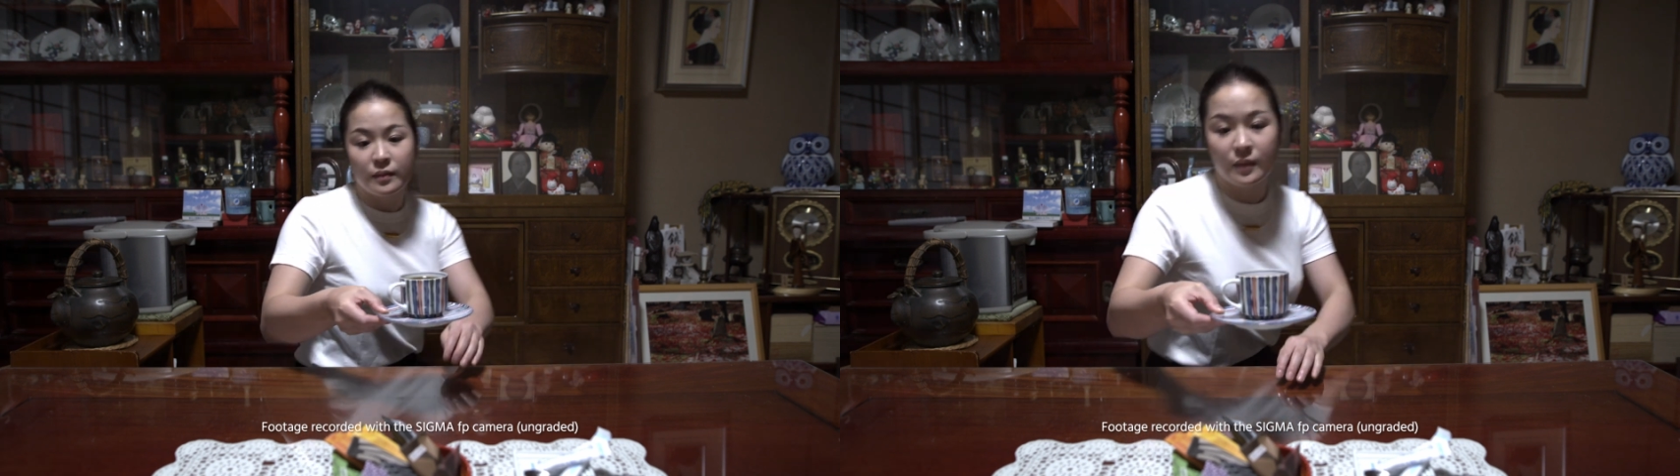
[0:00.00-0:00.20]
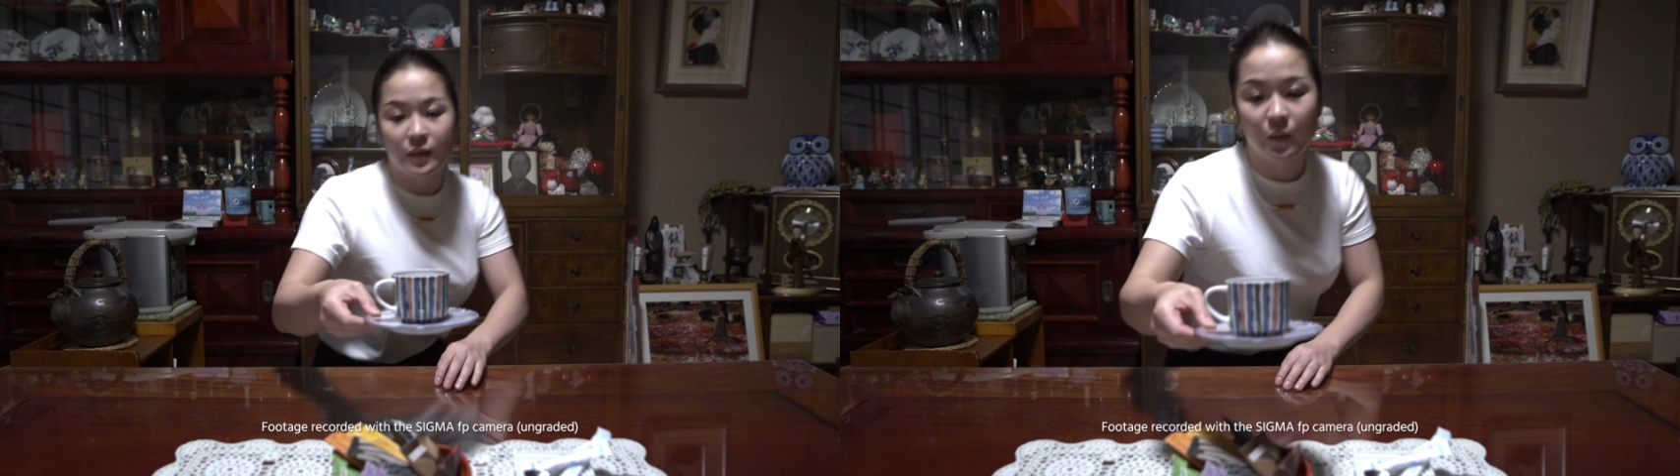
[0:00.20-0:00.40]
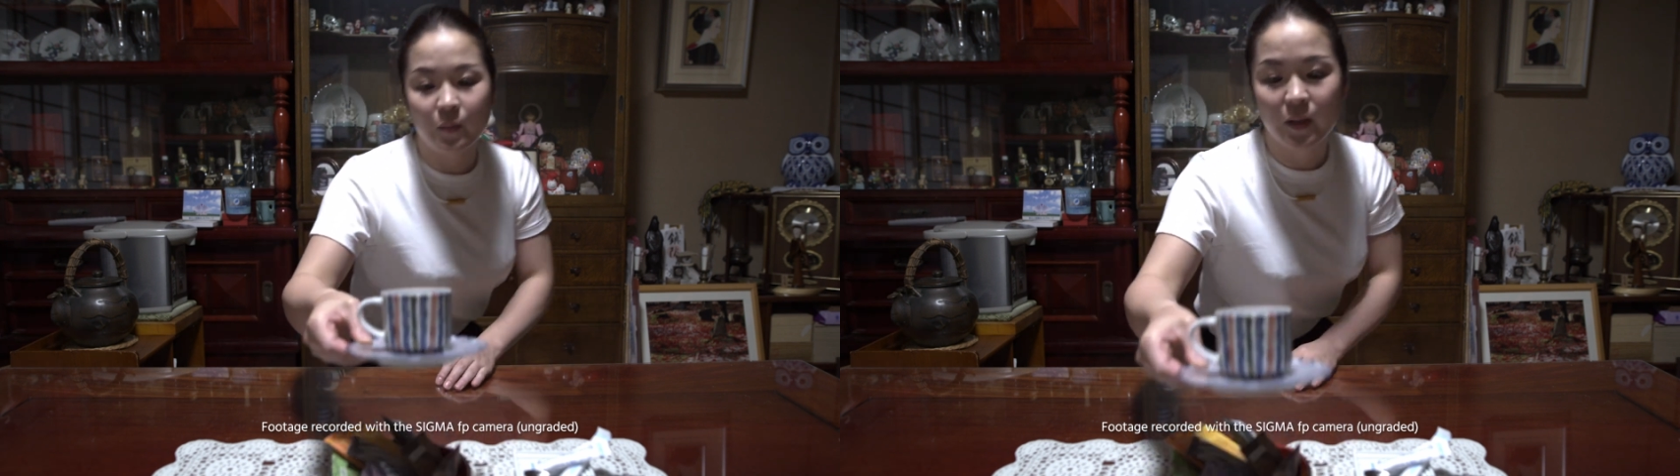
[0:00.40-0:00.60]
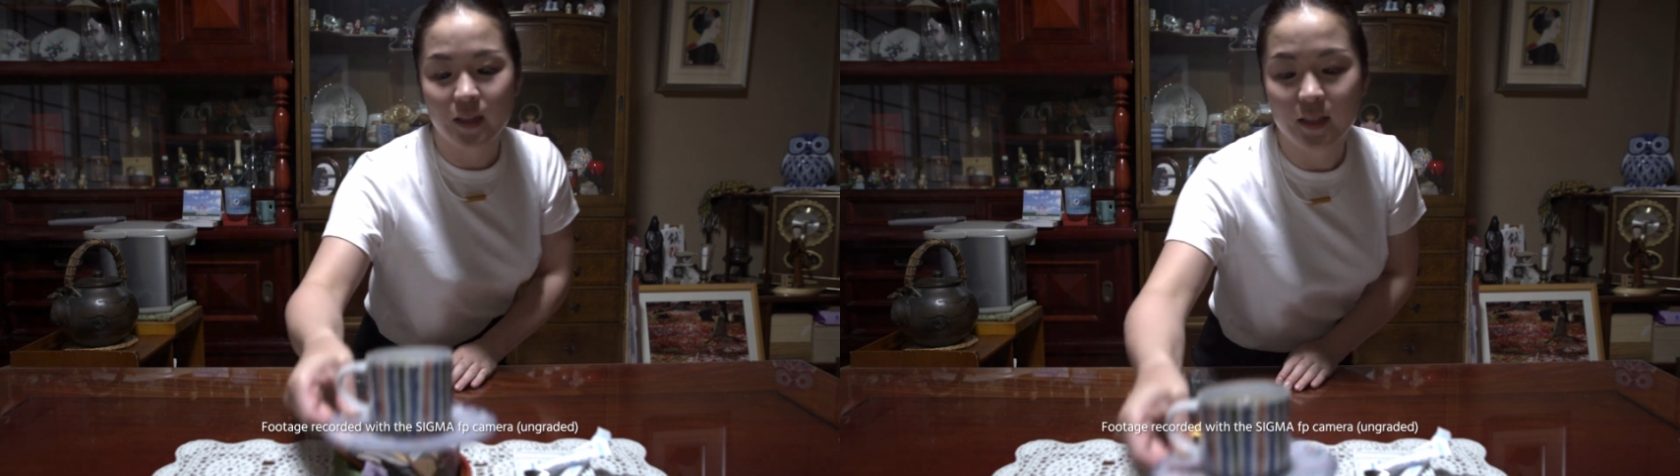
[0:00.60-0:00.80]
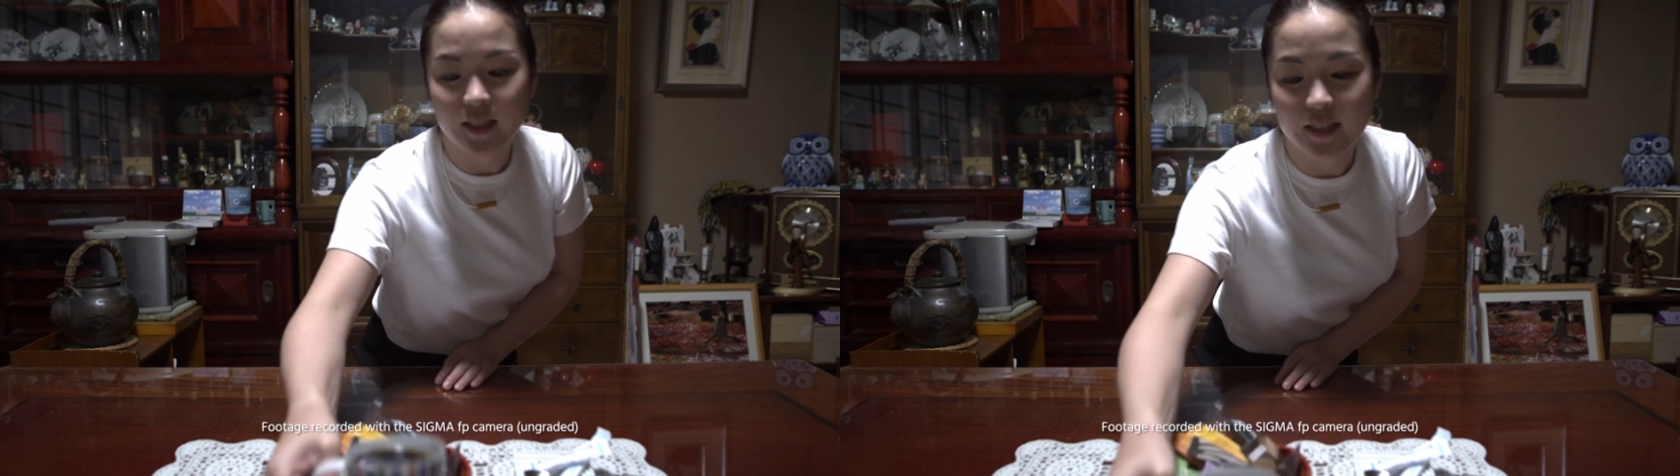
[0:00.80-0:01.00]
frame,
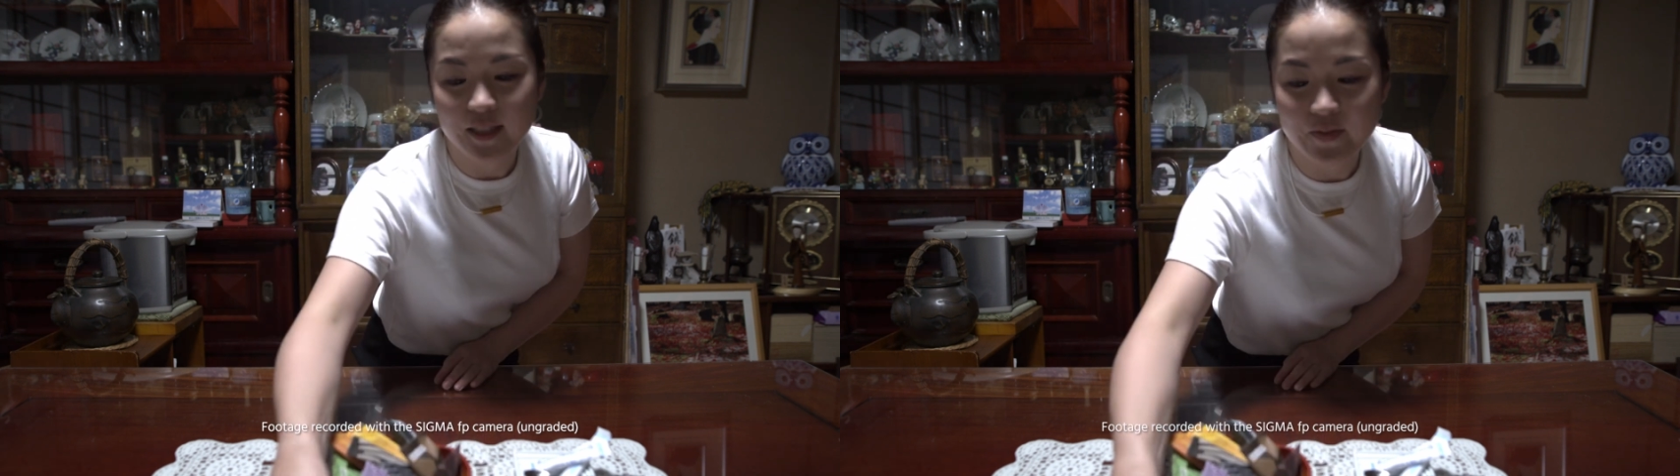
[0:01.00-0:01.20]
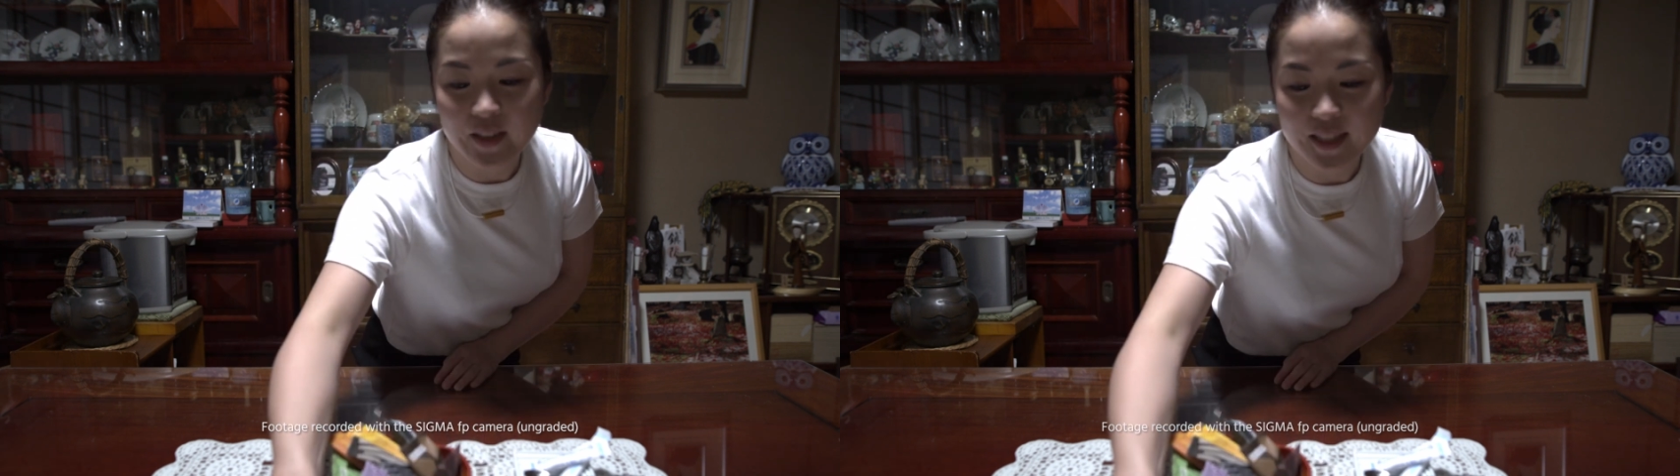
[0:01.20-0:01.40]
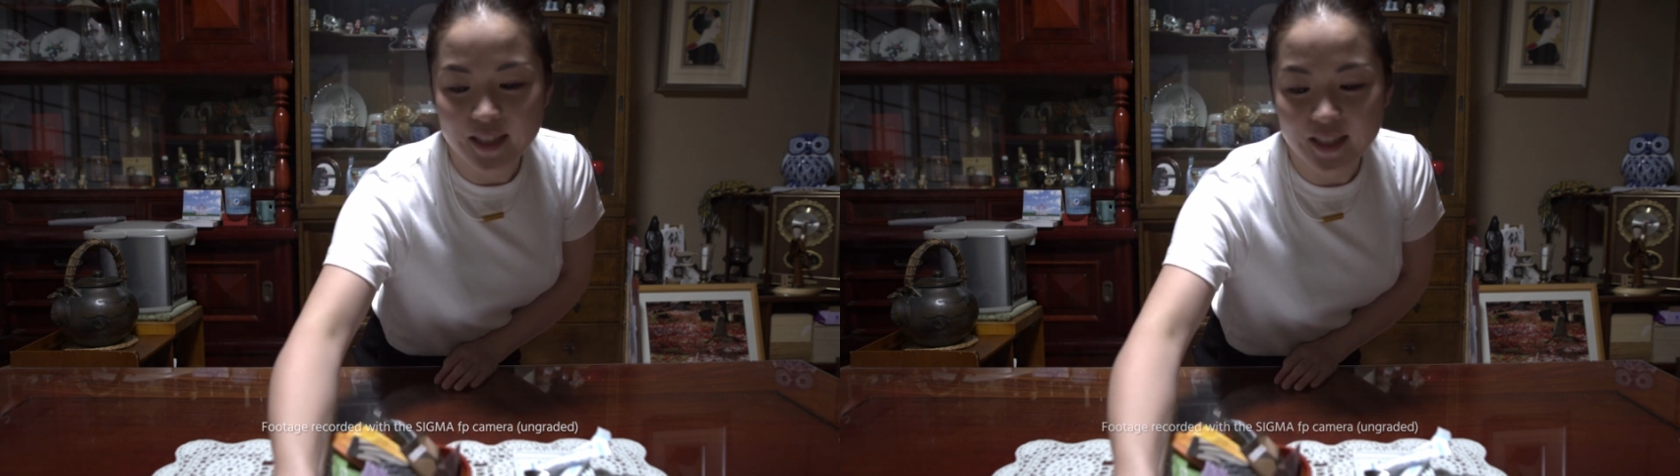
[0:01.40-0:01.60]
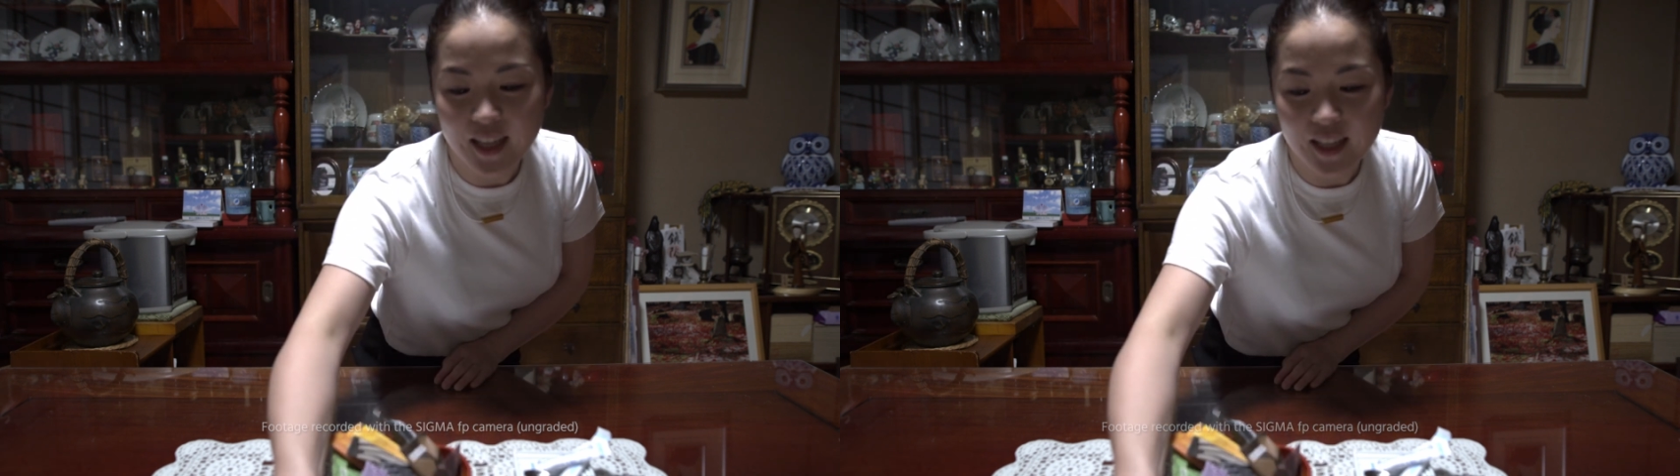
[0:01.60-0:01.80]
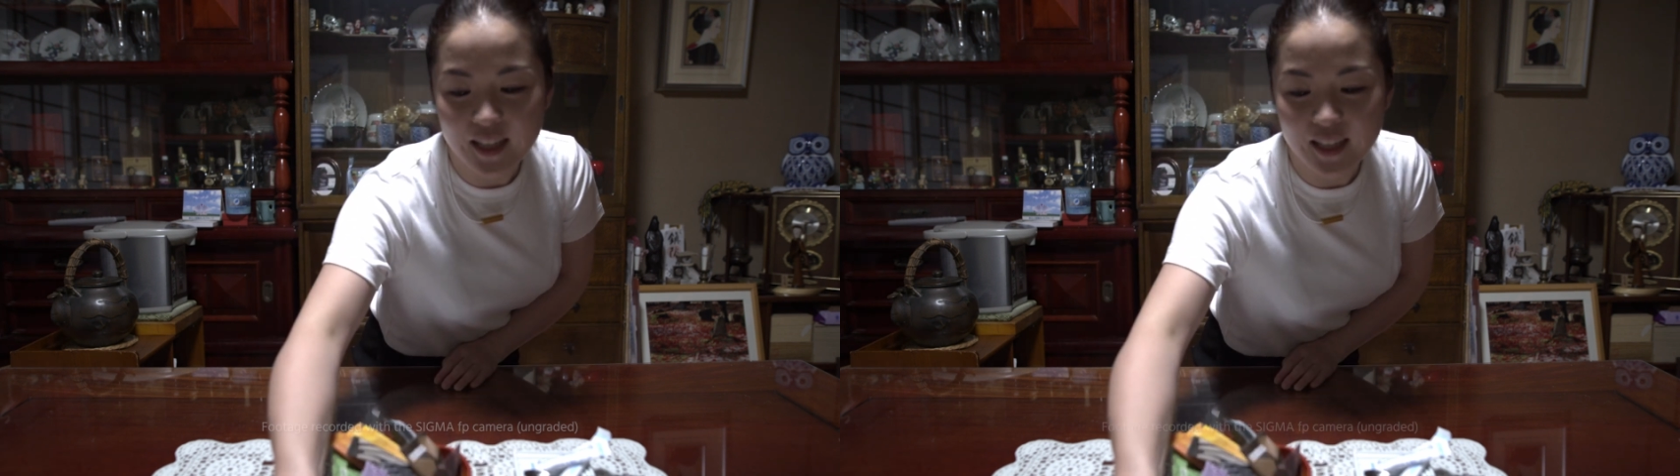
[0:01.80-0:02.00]
uh,
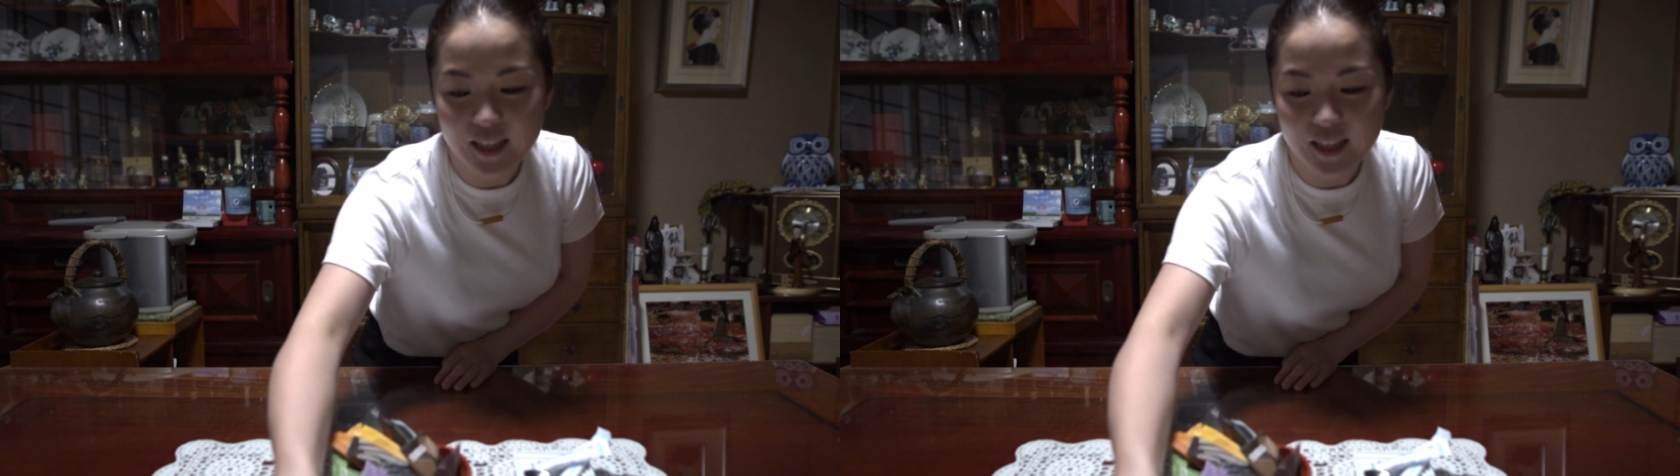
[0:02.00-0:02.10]
frame by